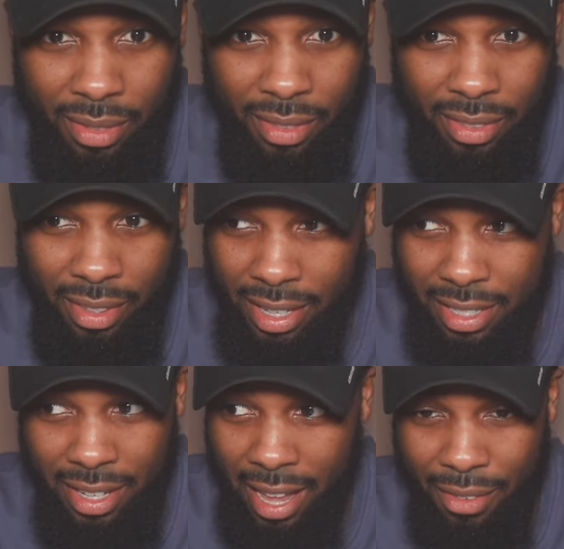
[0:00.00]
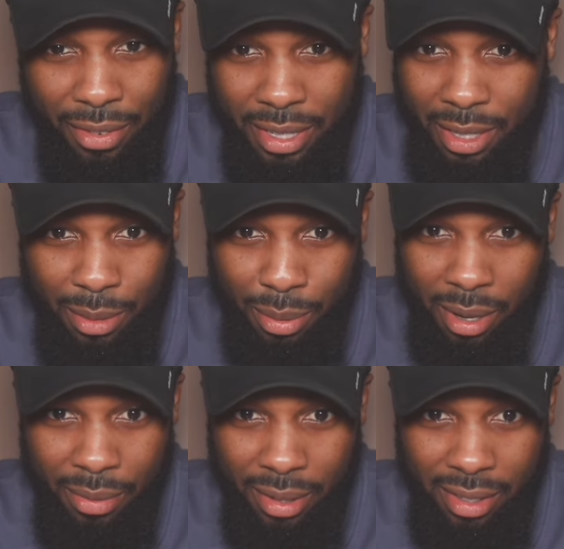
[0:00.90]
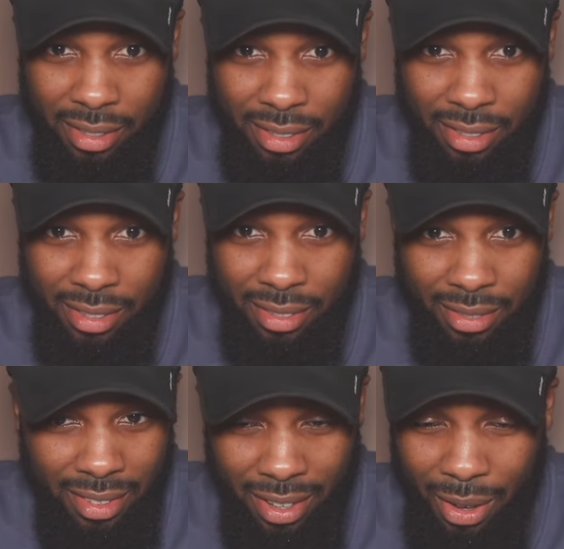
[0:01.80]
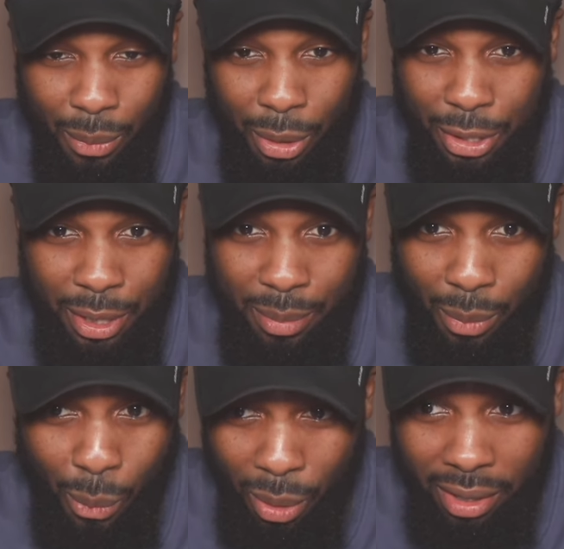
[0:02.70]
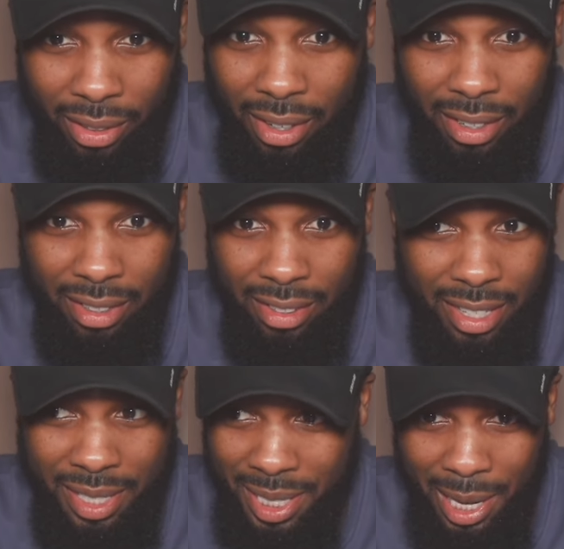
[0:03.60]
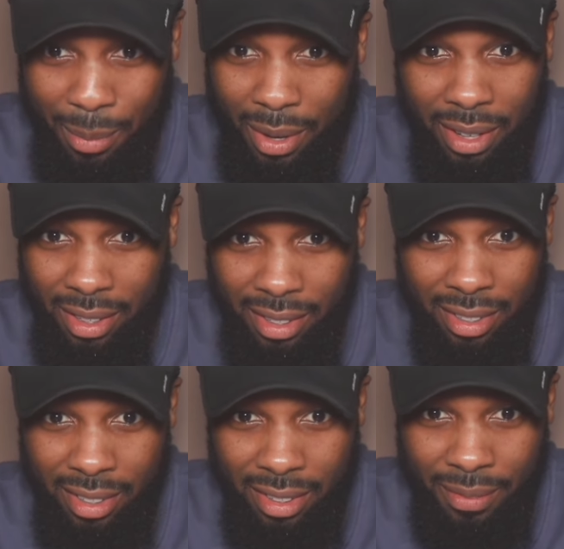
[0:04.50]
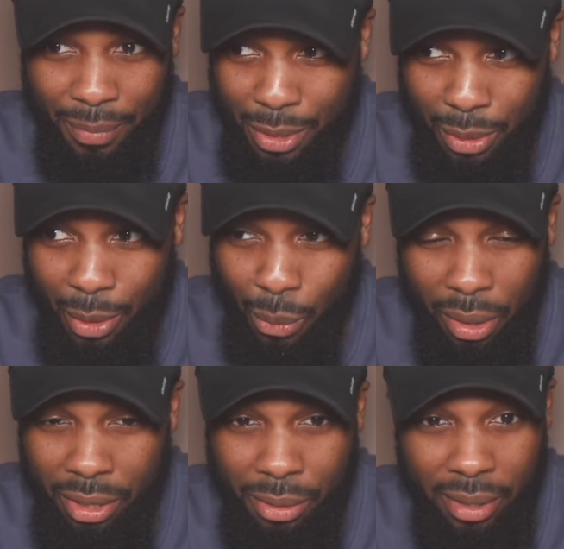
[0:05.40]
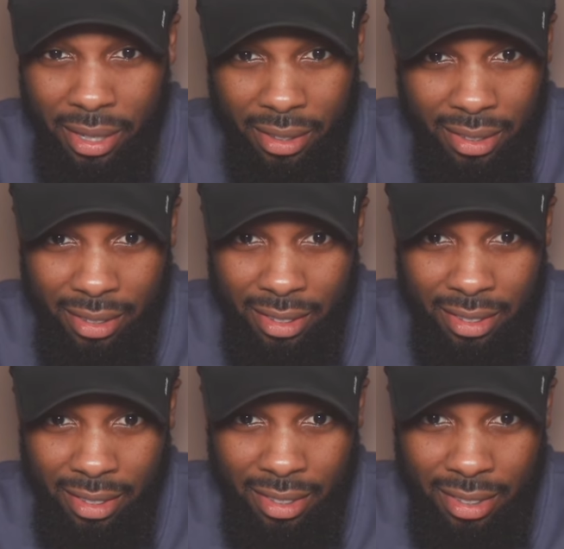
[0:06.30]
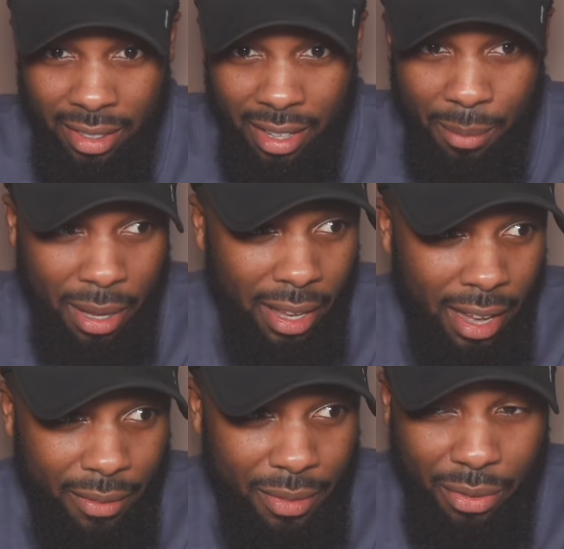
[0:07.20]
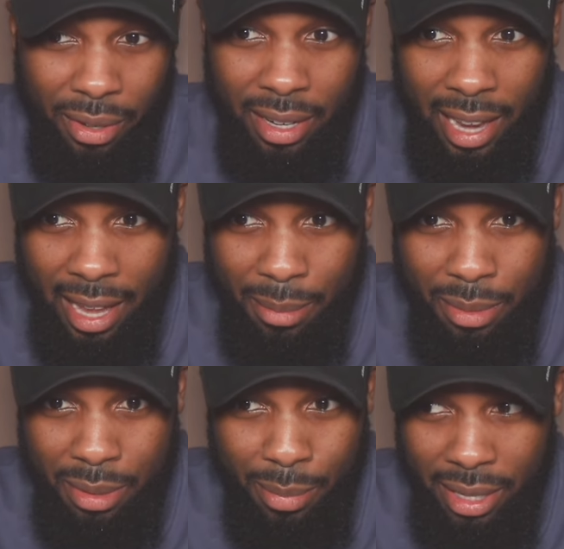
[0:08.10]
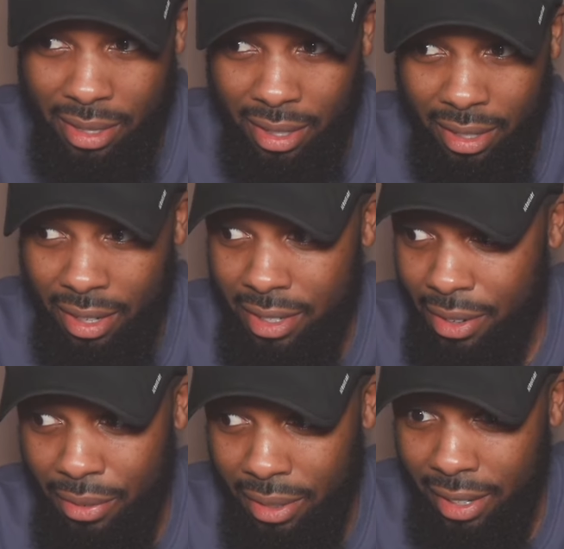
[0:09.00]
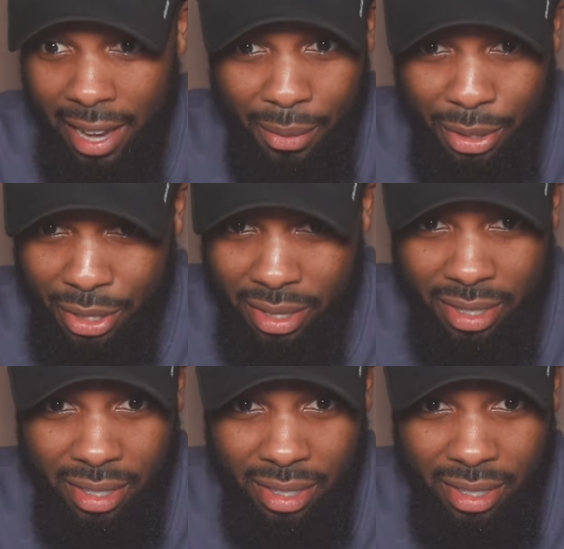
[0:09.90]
It's every single prophet. They all worship one God, the same God. There's only one creator. It may have different names based on the different languages,